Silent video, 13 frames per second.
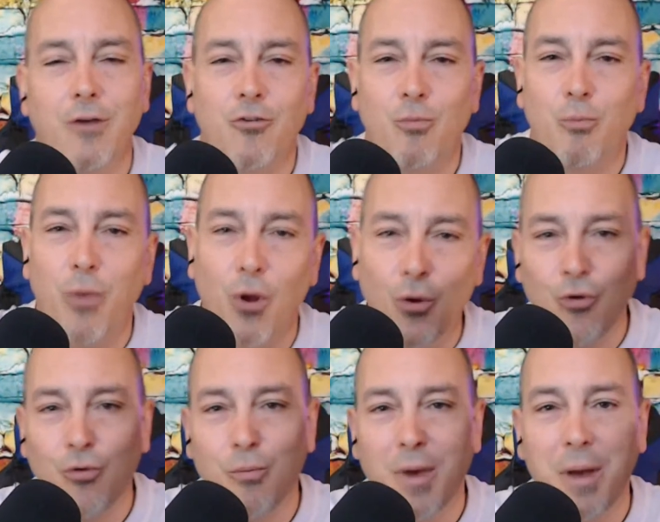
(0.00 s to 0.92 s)

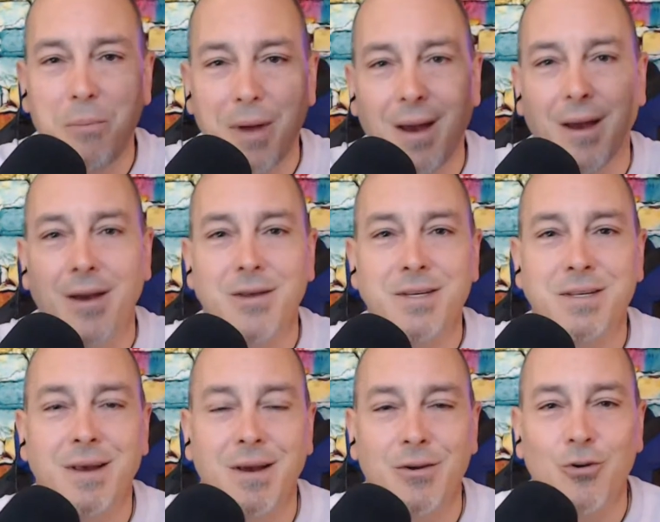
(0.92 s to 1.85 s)
expose my
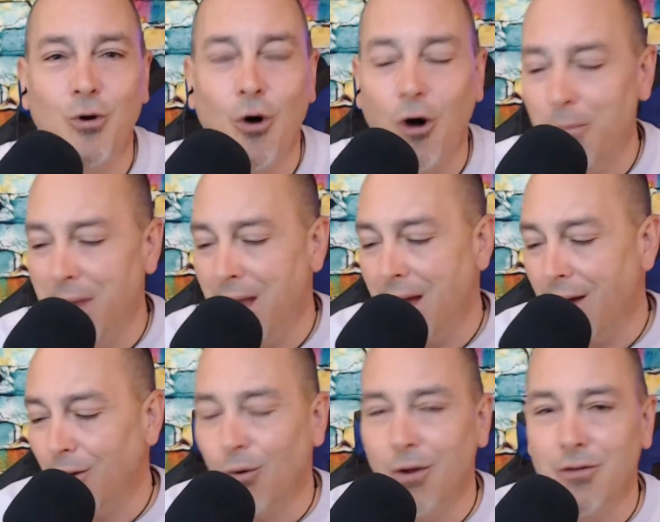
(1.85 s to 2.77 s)
past and call me
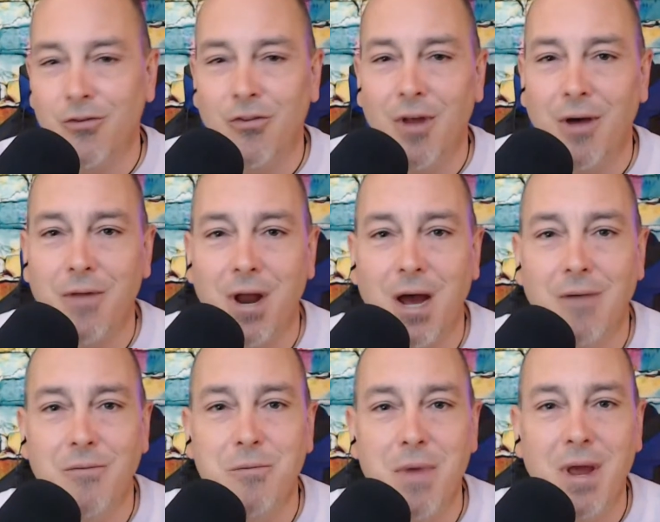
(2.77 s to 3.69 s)
out on stuff that
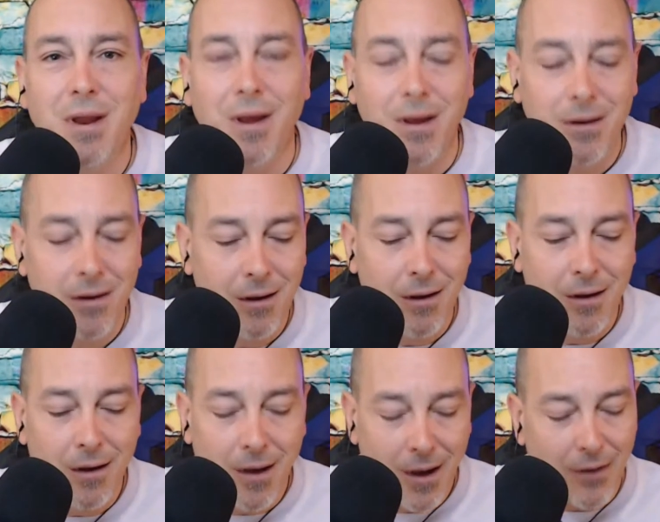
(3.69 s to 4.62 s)
I've admitted,
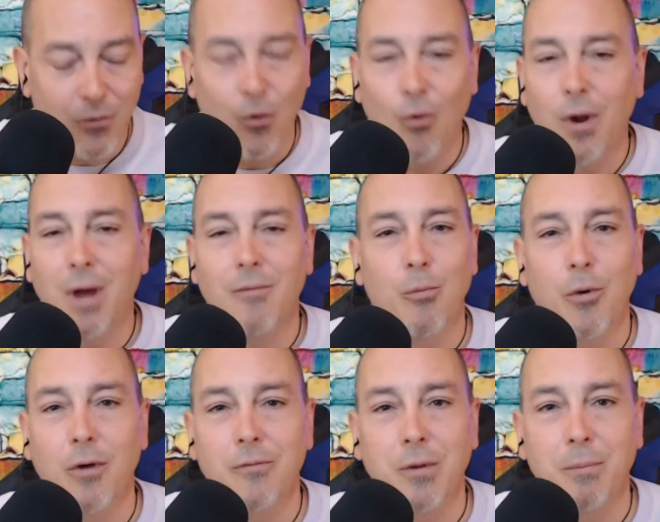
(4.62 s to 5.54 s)
I don't have a
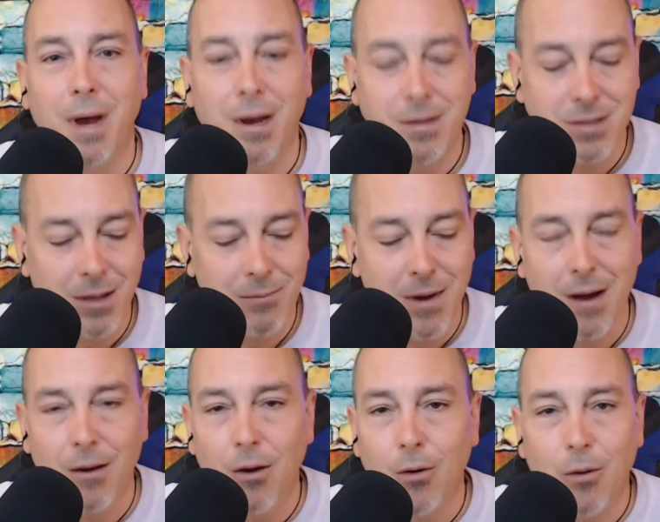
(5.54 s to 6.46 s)
perfect past. I'm
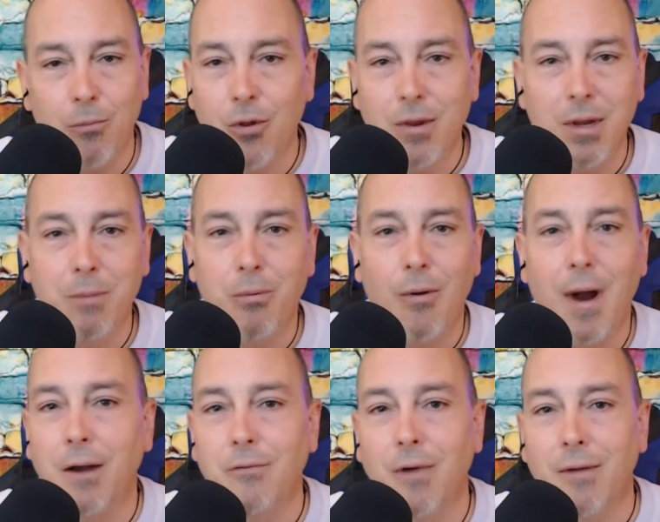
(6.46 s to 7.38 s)
not completely
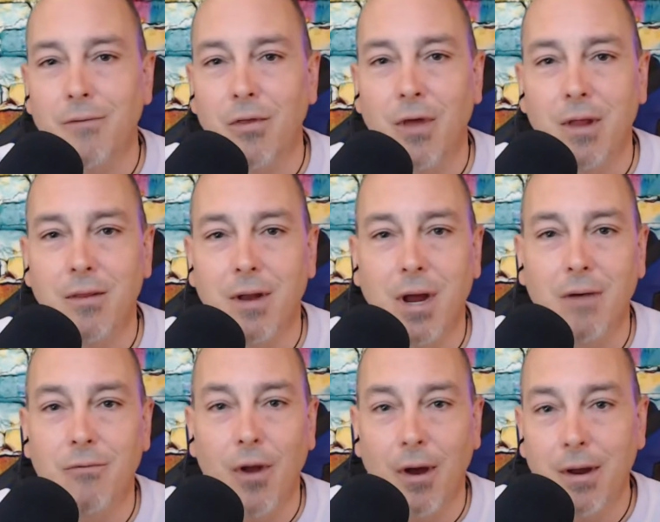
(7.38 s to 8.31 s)
proud of everything that
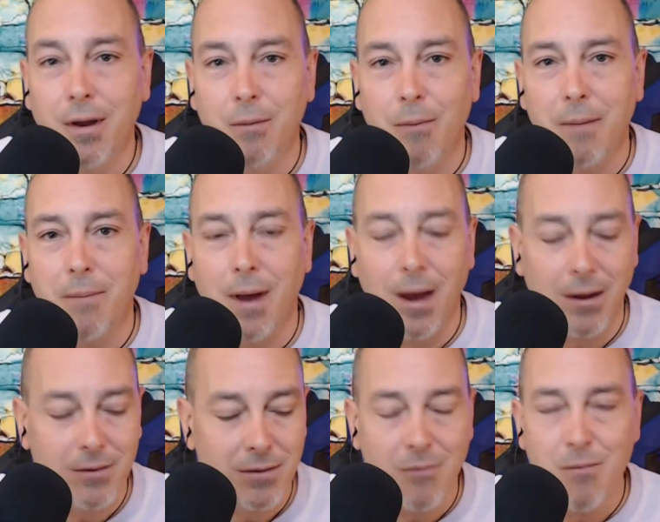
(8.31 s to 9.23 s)
I've done in my
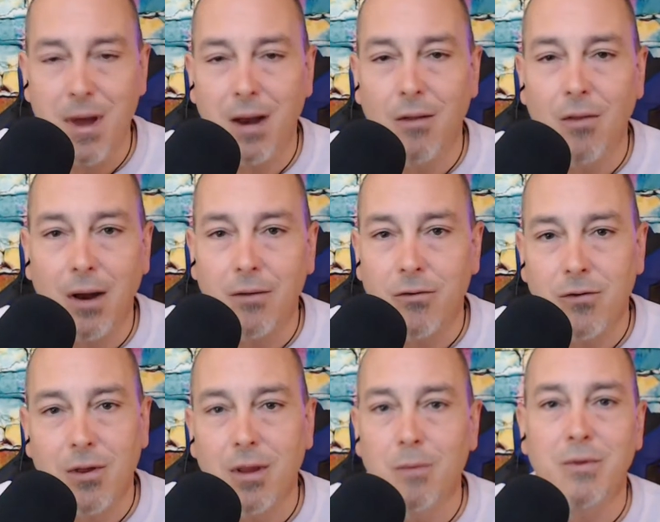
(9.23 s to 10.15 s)
past, and I made a lot of
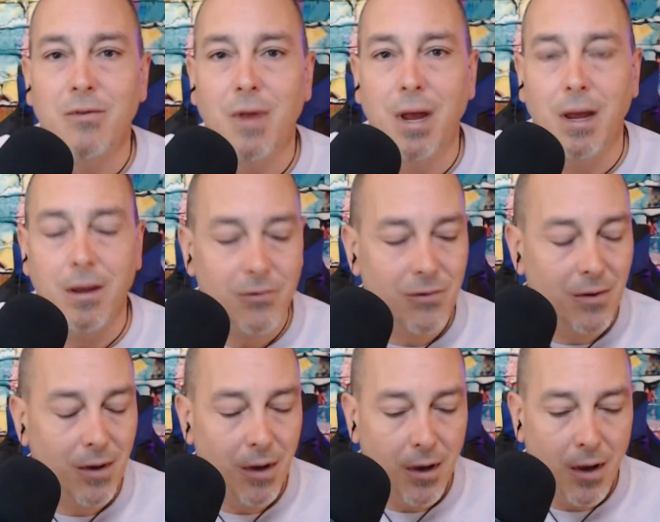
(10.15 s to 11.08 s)
silly mistakes.